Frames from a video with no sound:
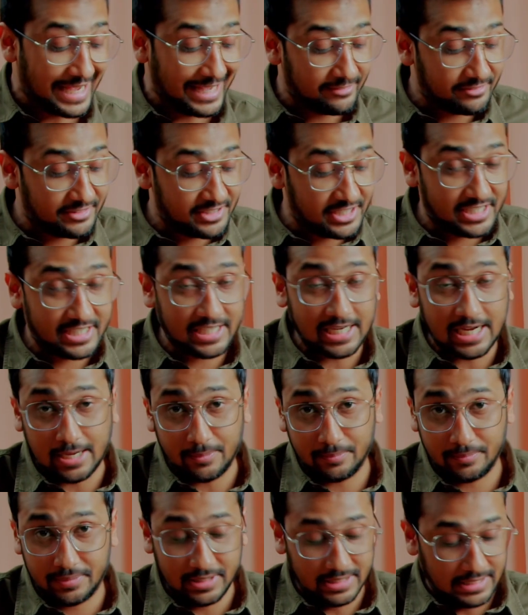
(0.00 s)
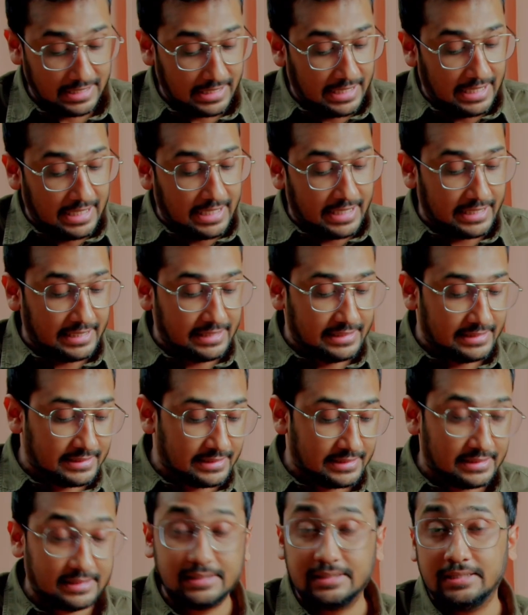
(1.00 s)
F sharp is
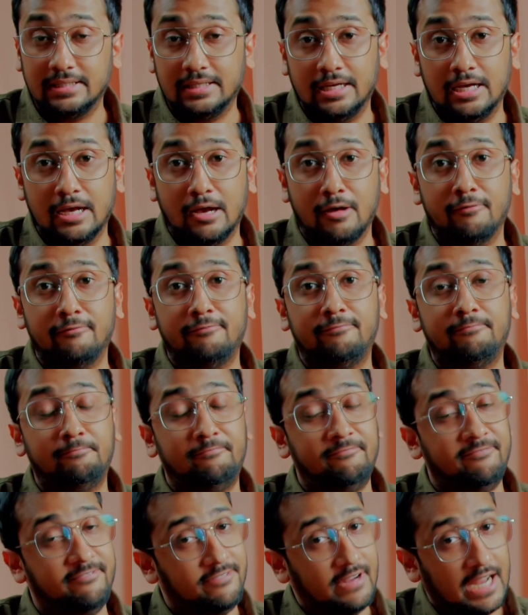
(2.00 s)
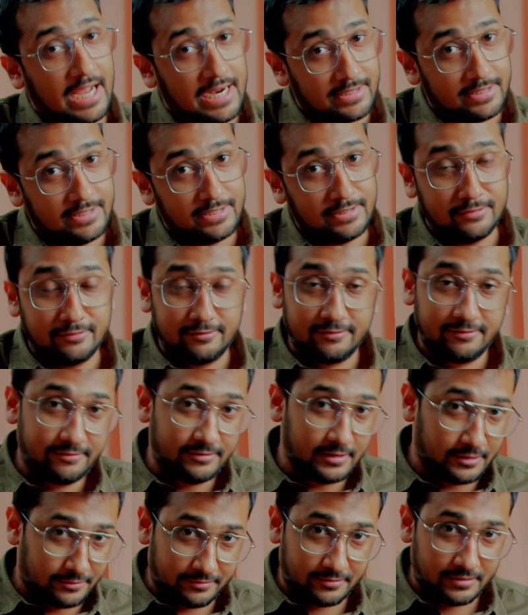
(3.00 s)
a flattened
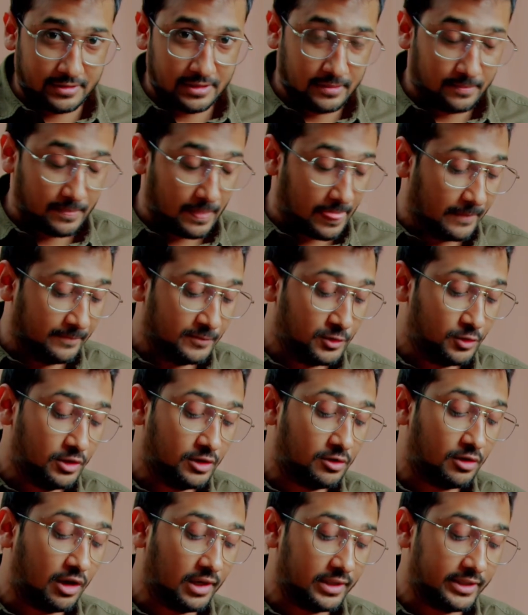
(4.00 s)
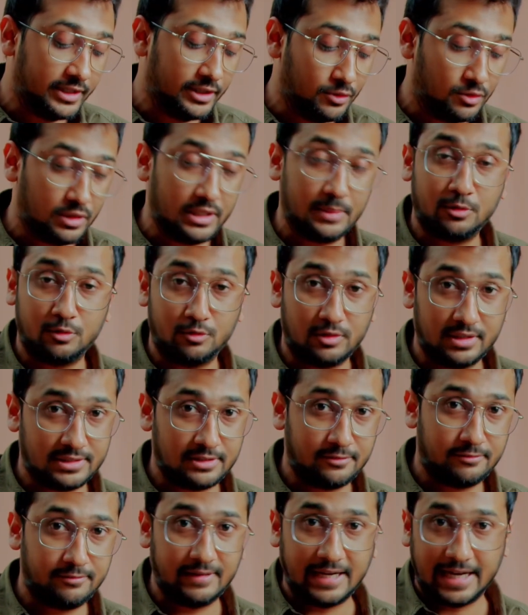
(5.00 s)
fifth. You do already know about what is
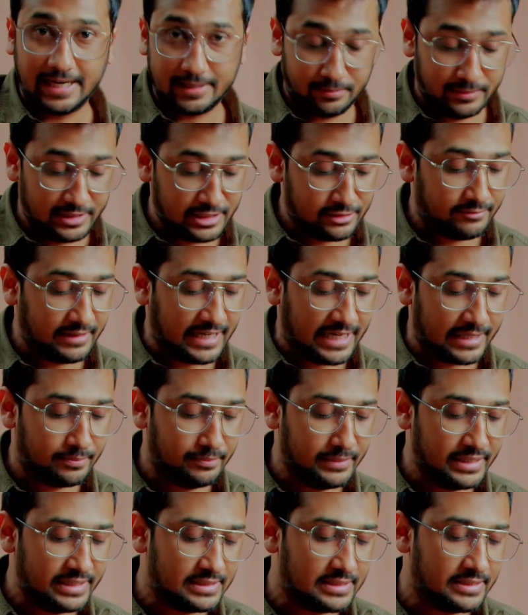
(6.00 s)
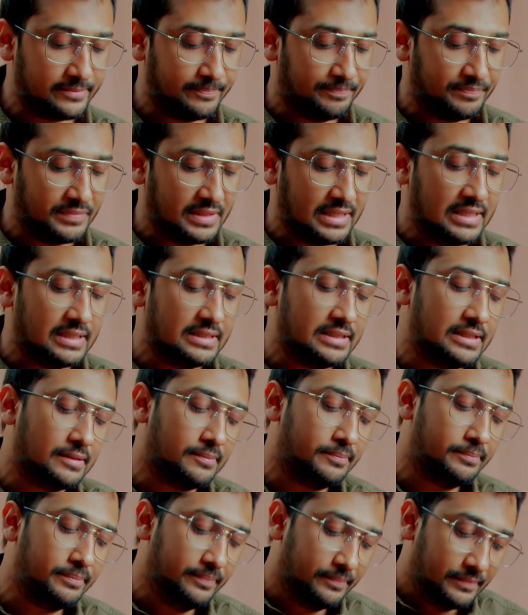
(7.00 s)
a flat means. Flat means the
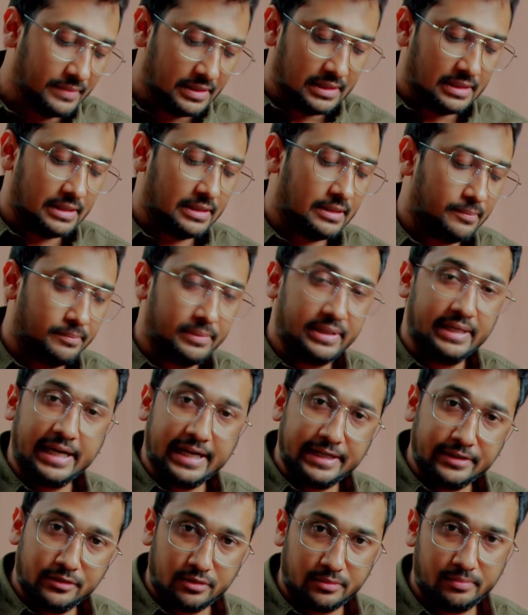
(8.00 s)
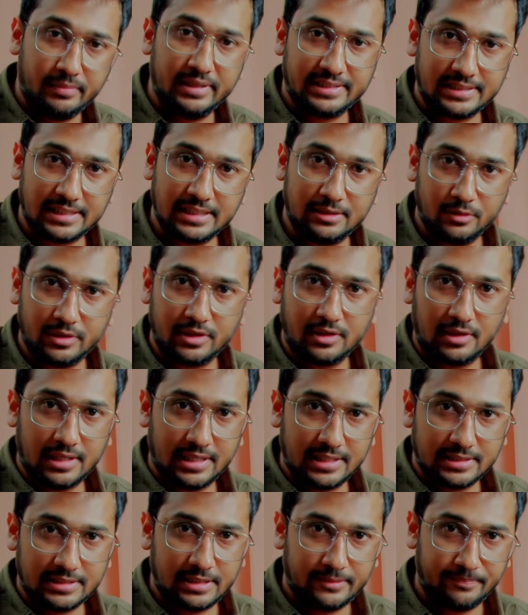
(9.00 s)
behind note basically we call
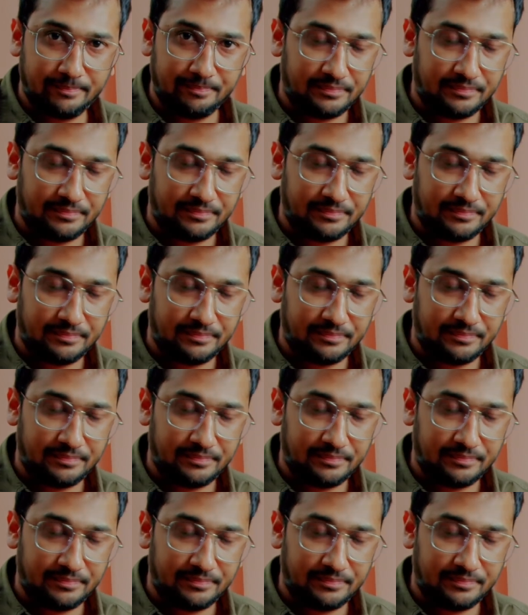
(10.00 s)
as a